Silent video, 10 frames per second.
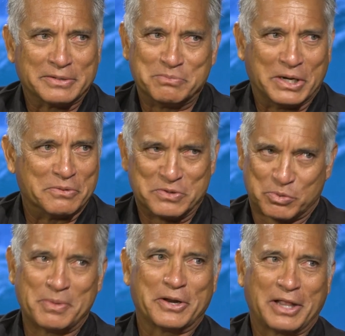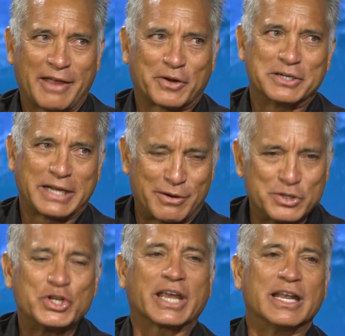You know, swim near the lifeguard tower,
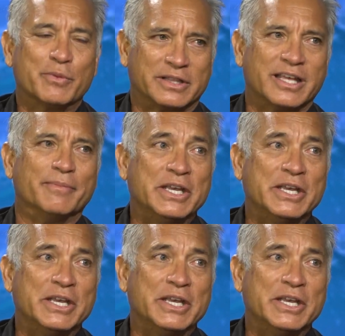check in with him.